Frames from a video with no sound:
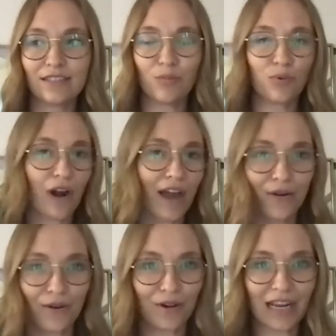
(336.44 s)

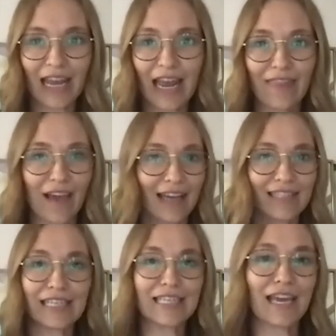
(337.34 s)
priority and the
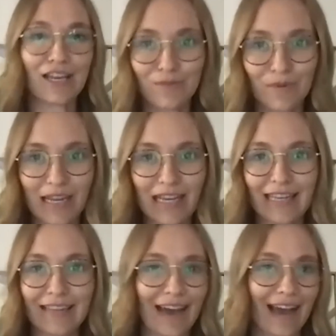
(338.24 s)
highest engagement
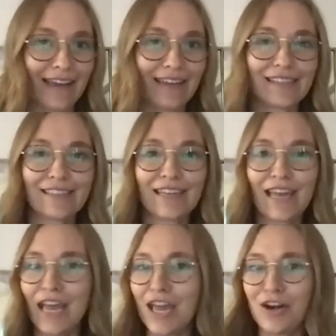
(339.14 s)
and the highest
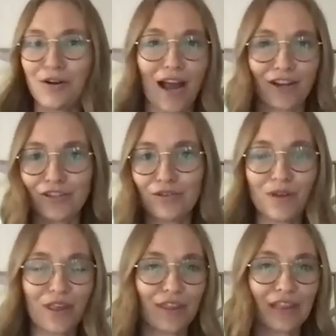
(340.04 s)
interaction
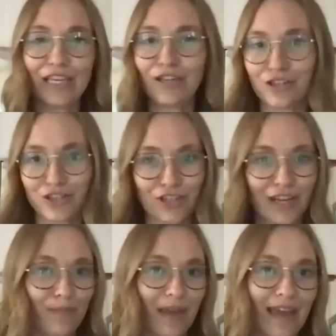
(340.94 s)
with
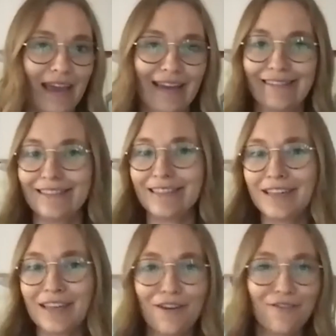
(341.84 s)
leadership and
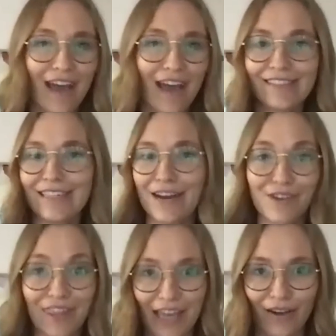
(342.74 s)
events and
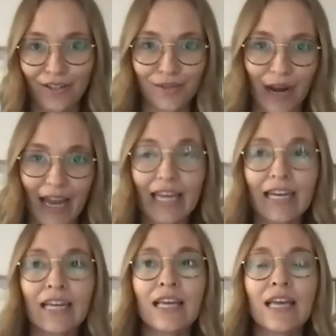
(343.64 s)
everything else, right?
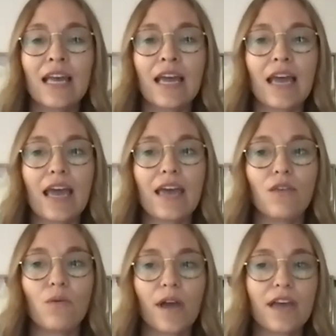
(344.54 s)

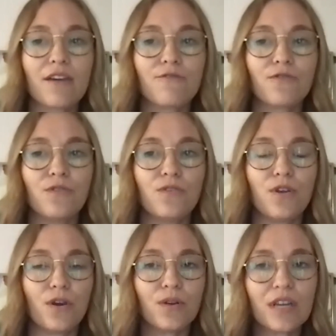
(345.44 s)
And the way I've
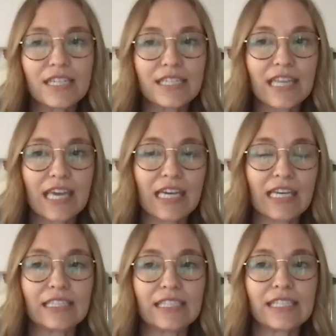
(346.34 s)
noticed
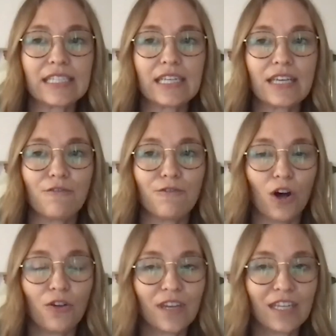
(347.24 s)
things
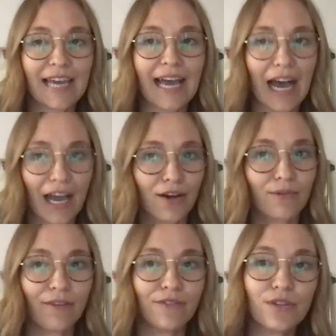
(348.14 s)
evolving into higher
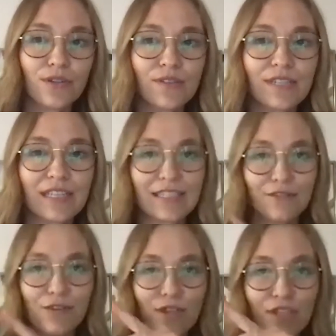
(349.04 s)
revenues is
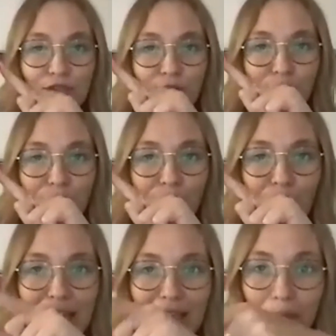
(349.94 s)
if you just
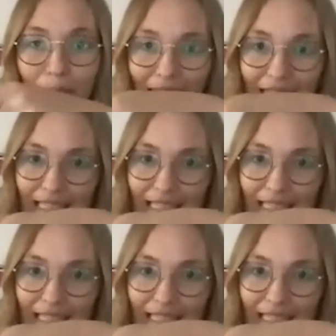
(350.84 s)
flip it.